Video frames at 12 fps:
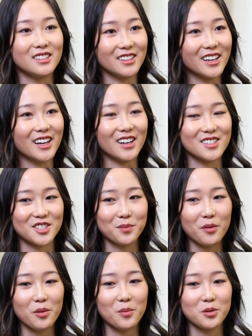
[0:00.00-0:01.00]
Yeah, some
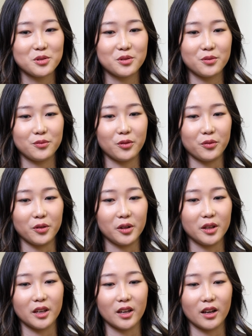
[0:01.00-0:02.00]
of the most
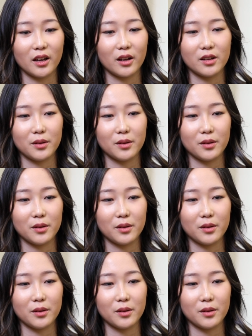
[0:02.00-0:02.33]
fulfilling